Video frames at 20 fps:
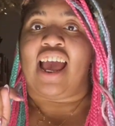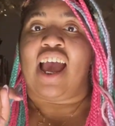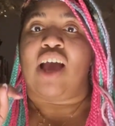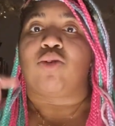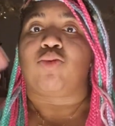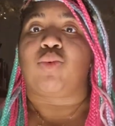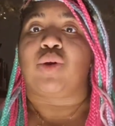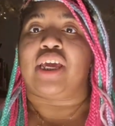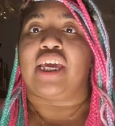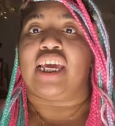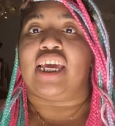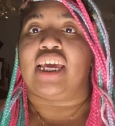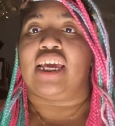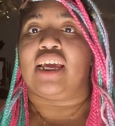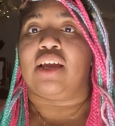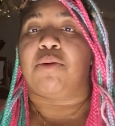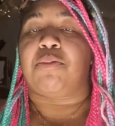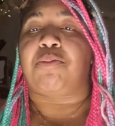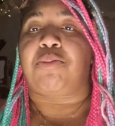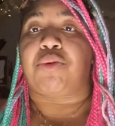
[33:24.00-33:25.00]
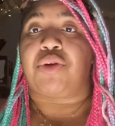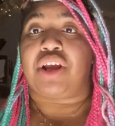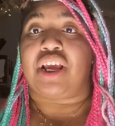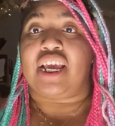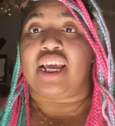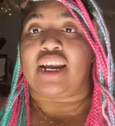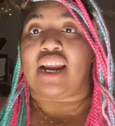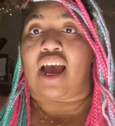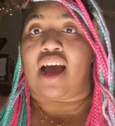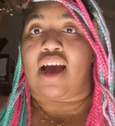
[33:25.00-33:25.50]
we,
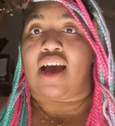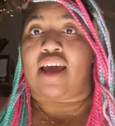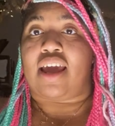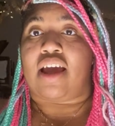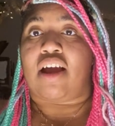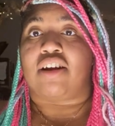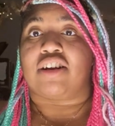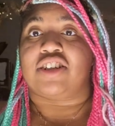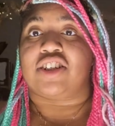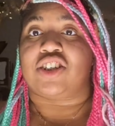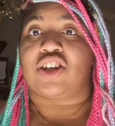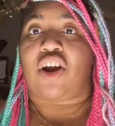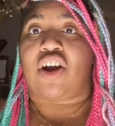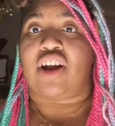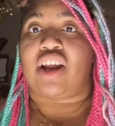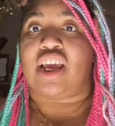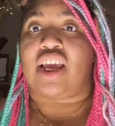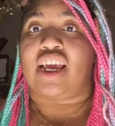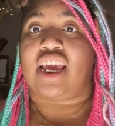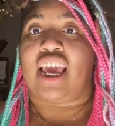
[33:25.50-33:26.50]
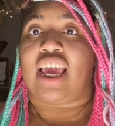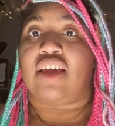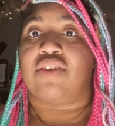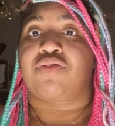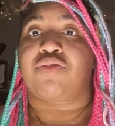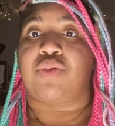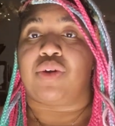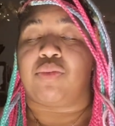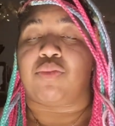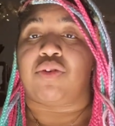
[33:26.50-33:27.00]
Brie and I, are starting
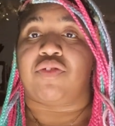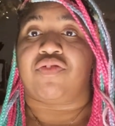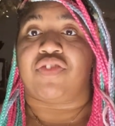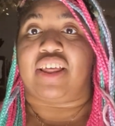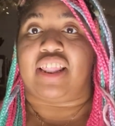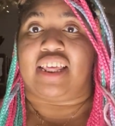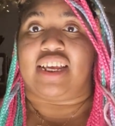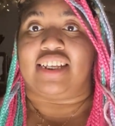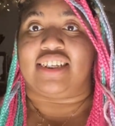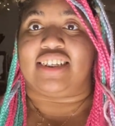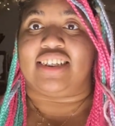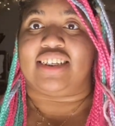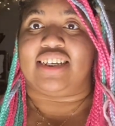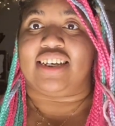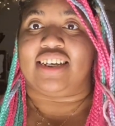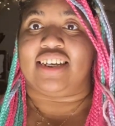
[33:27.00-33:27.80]
If We Were Villains.